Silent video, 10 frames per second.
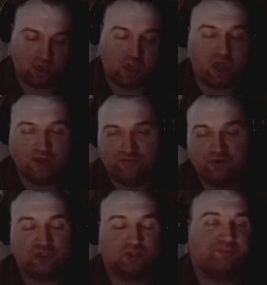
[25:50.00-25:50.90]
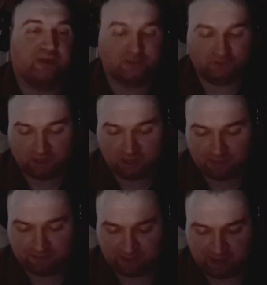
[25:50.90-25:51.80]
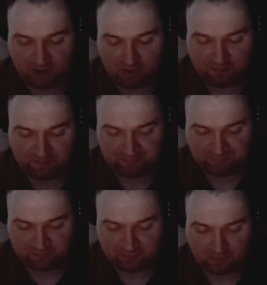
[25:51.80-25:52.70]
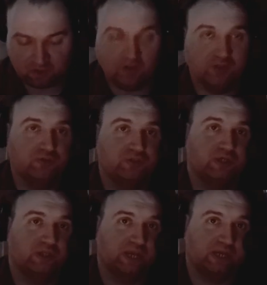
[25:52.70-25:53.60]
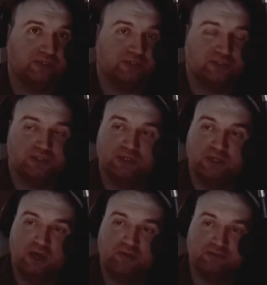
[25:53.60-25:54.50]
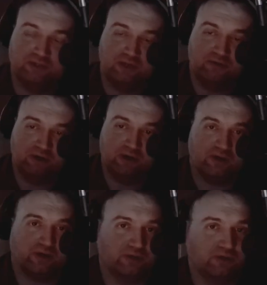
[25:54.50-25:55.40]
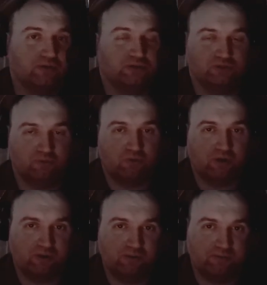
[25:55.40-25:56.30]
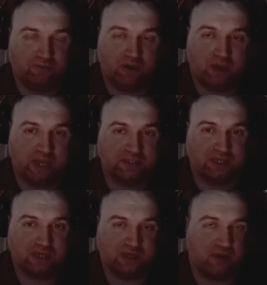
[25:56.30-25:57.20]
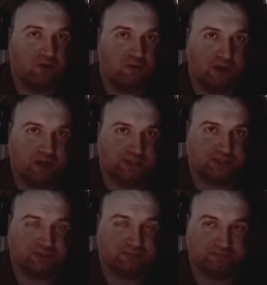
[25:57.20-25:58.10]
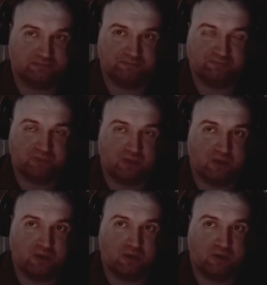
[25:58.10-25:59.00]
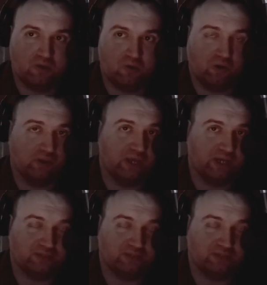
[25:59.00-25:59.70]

And if you're just basically a beginner on using Linux, I'm going to tell you right now, you can use Zorin 18 OS or Linux